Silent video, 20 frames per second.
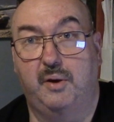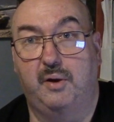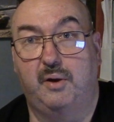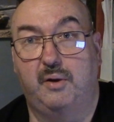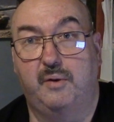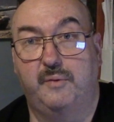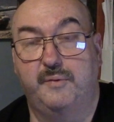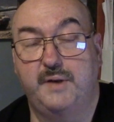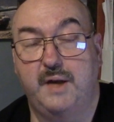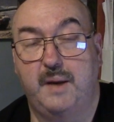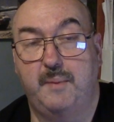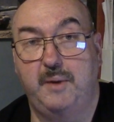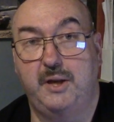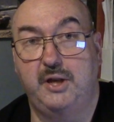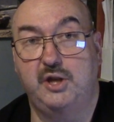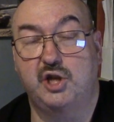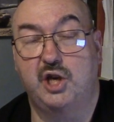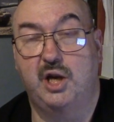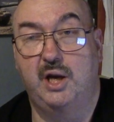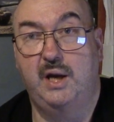of
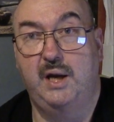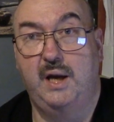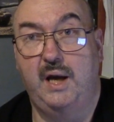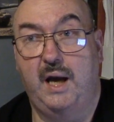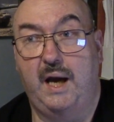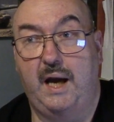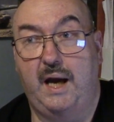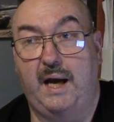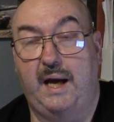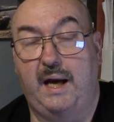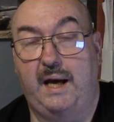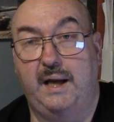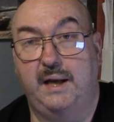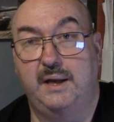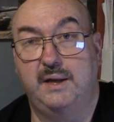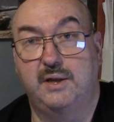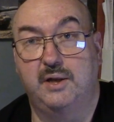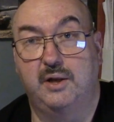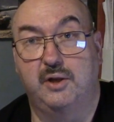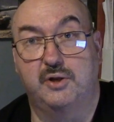damage,
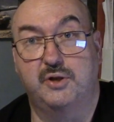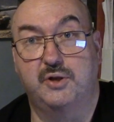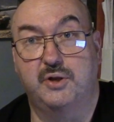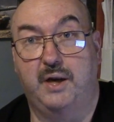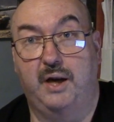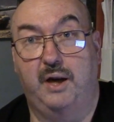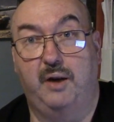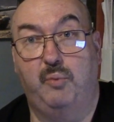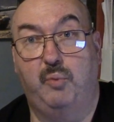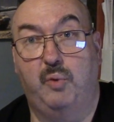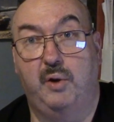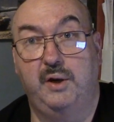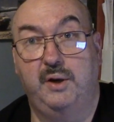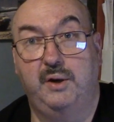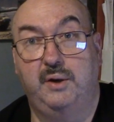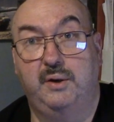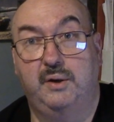and they also get a one